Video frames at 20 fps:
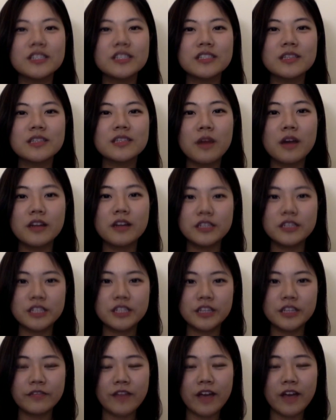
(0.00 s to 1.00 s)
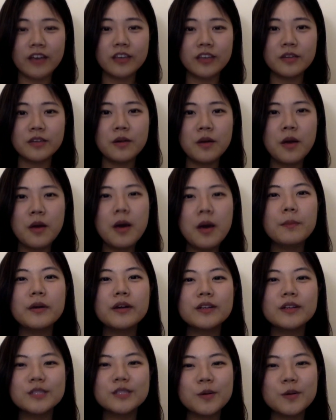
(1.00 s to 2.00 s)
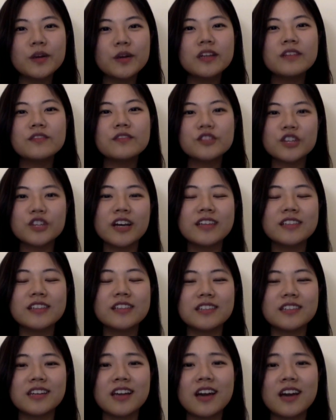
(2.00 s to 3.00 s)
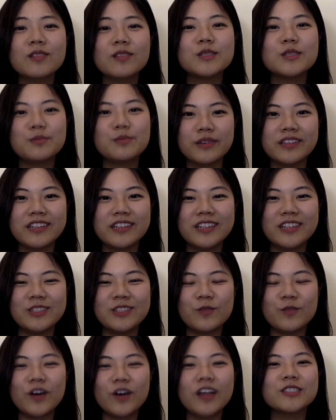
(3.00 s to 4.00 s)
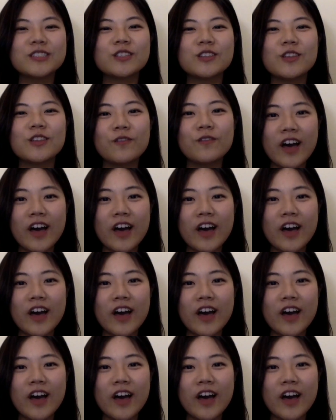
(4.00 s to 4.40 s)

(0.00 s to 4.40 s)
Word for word: just a monetary value, but a token of trust and accountability to foster the